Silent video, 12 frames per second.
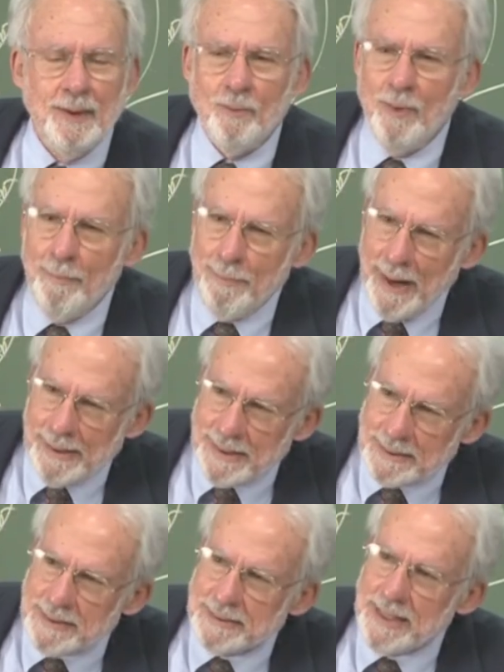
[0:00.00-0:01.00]

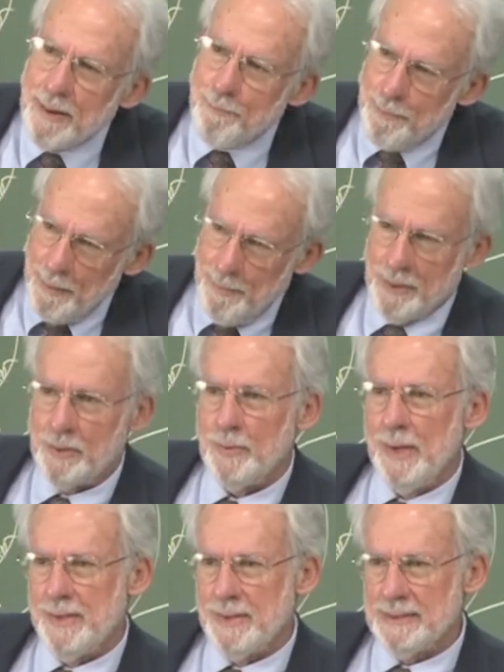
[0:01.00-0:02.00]
repentance is a biblical
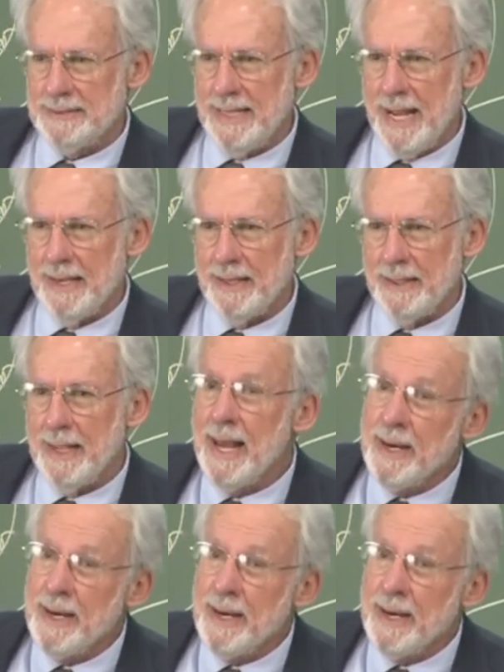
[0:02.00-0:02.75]
understanding, and